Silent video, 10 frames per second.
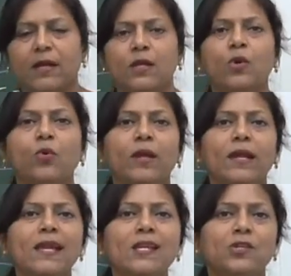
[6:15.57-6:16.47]
You
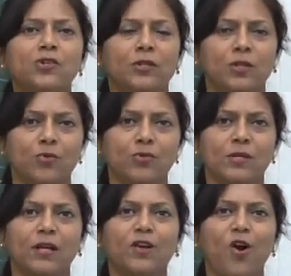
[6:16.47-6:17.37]

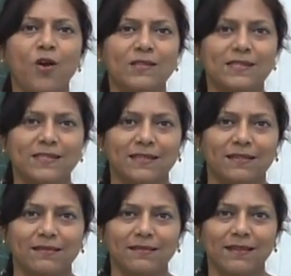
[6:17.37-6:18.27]
introduce a
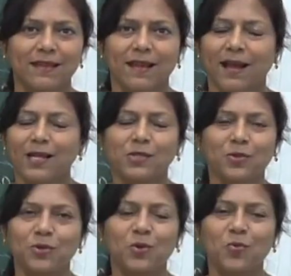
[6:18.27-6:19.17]
constant. I
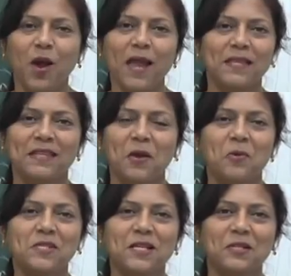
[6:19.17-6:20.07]
don't know why they
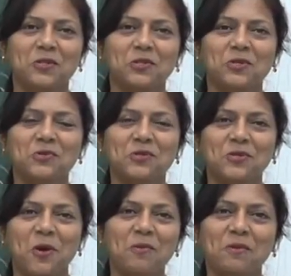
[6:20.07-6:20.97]
always like to choose
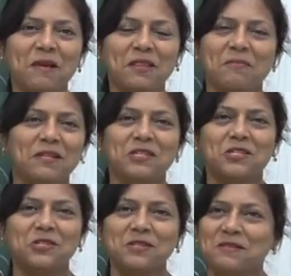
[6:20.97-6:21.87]
normal
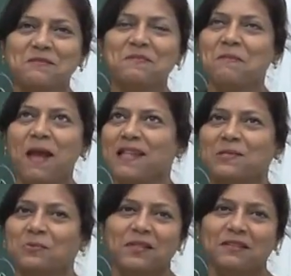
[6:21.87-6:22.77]
mathematicians in the
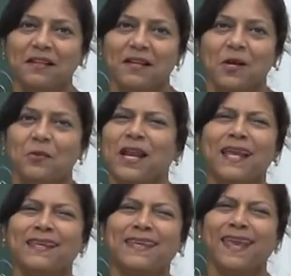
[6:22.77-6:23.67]
maths world. We
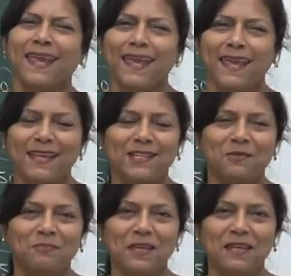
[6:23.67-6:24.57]
like K to
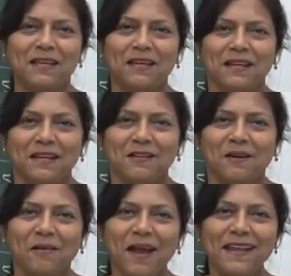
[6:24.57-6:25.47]
be,
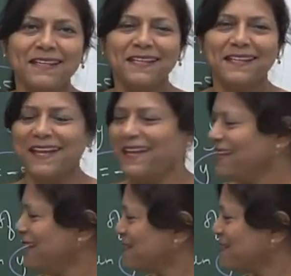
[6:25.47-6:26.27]
all right? Okay.